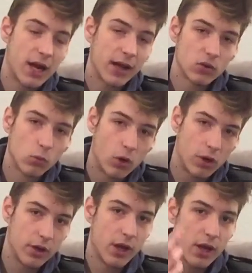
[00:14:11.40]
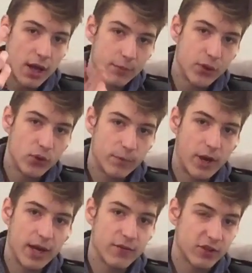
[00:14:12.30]
Tyler1, and
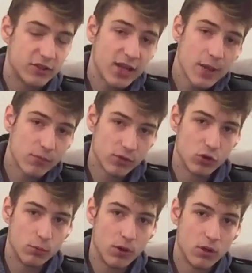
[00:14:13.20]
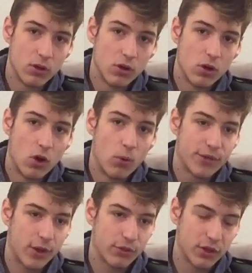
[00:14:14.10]
PewDiePie in the same room
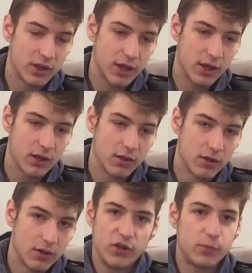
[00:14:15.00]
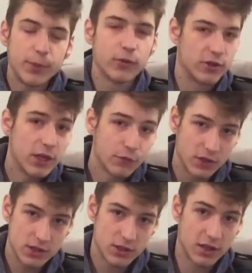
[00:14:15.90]
without thinking these people are
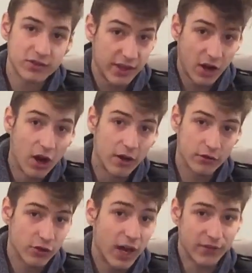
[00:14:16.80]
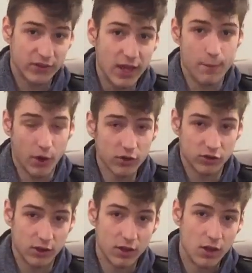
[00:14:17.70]
different, because they are. They're not the same
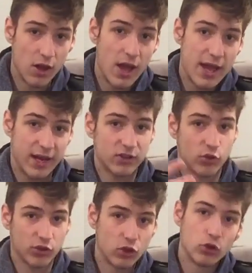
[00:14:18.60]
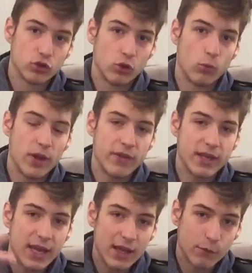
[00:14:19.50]
person. And as a result, when
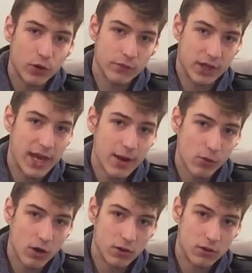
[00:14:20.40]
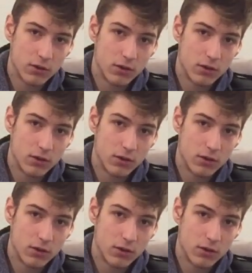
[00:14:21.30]
they get in front of a camera,